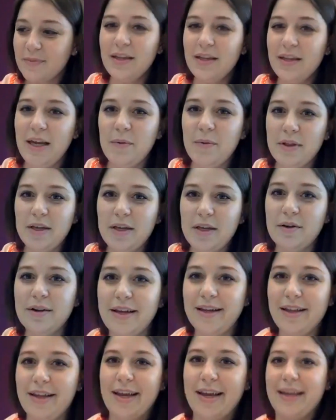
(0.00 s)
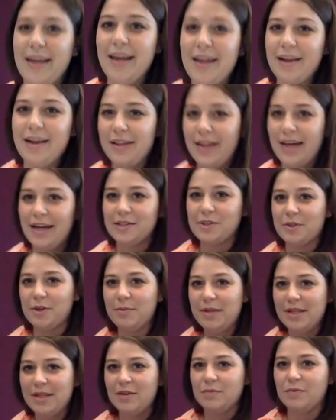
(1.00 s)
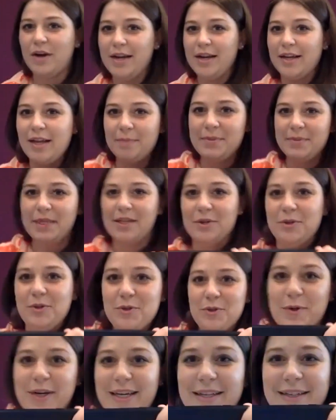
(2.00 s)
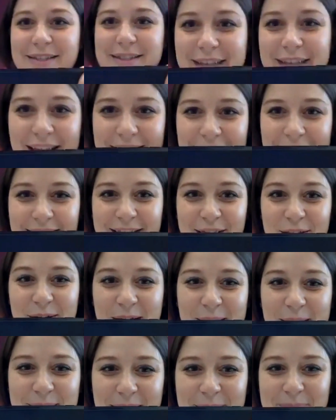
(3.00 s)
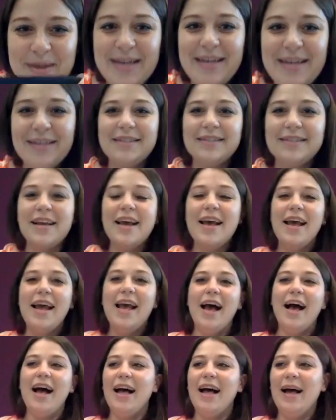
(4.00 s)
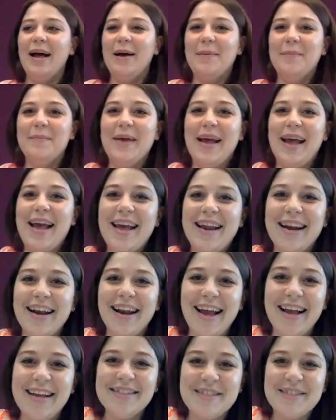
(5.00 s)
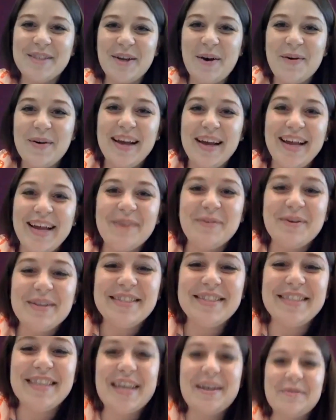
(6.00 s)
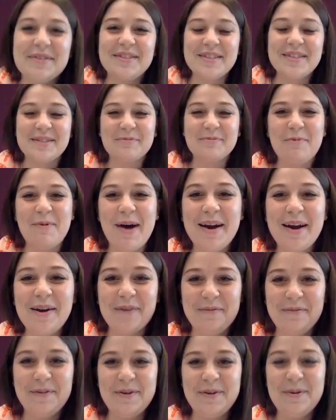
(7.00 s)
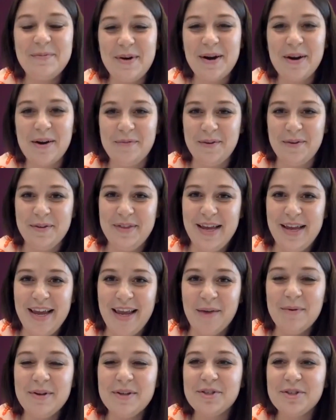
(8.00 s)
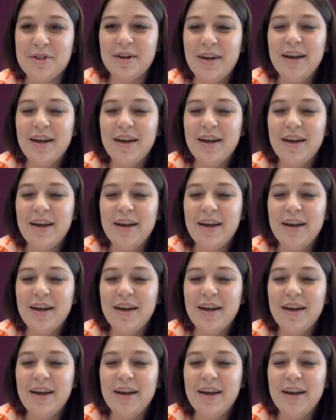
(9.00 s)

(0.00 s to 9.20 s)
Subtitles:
they were literally like in a classroom and then running up to their screen saying like, look at my piece. And so it was this wonderful, wonderful thing, which